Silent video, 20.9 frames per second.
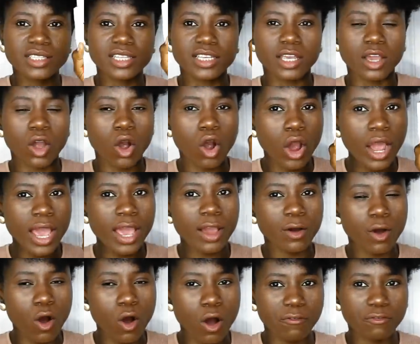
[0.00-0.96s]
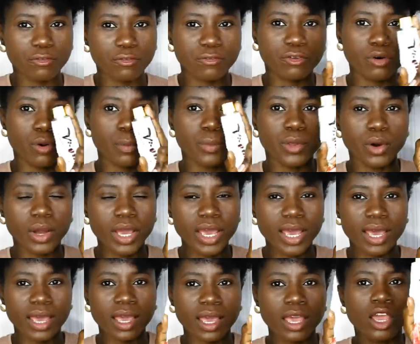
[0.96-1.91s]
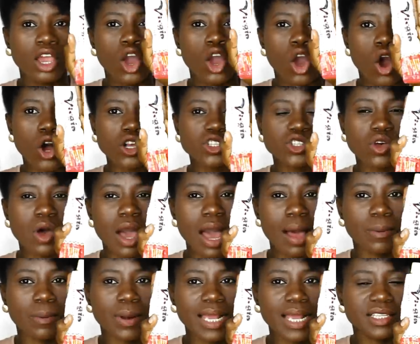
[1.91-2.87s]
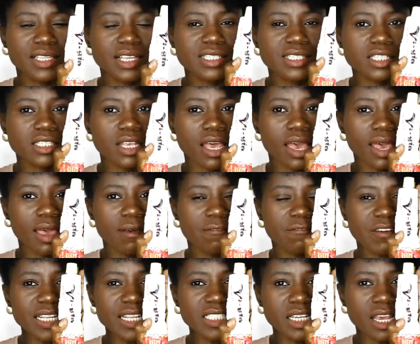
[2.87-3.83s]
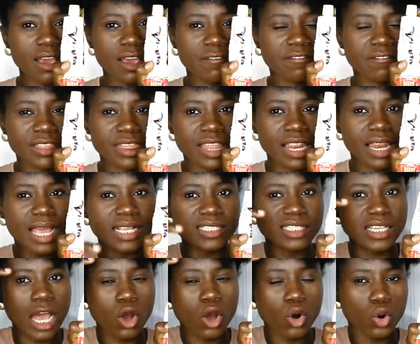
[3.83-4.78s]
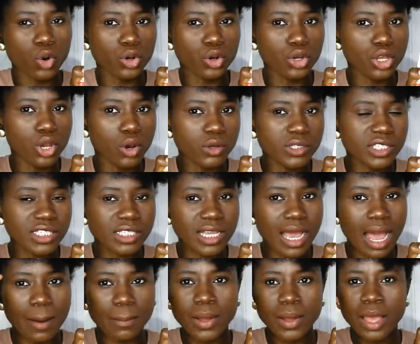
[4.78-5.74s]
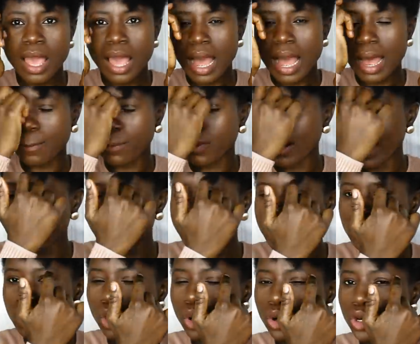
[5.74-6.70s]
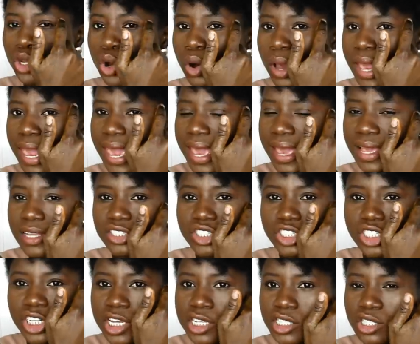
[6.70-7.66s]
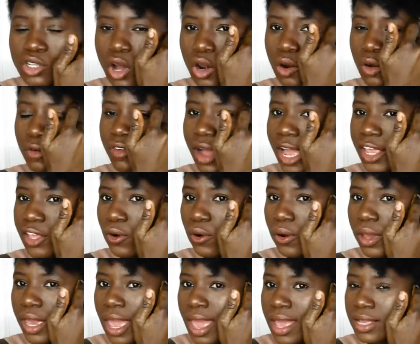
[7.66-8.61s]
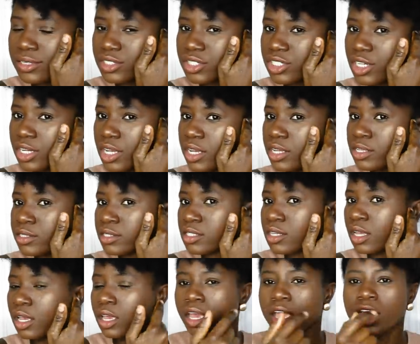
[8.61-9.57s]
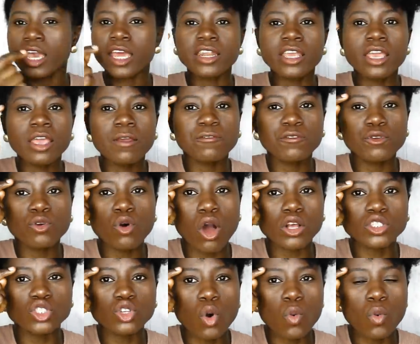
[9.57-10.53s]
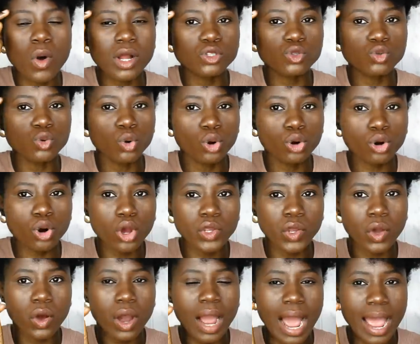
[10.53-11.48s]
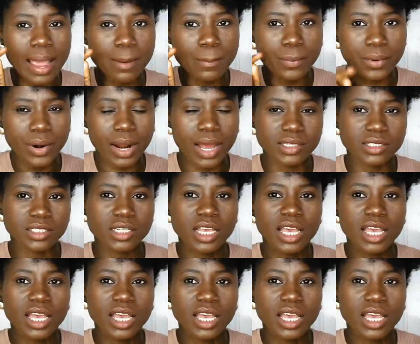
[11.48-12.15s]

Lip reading: the oil off from your hair, also apply this veggie hair fertilizer on your scalp. Apply it on your edges, all over your edges. And if you also want to grow your eyebrow,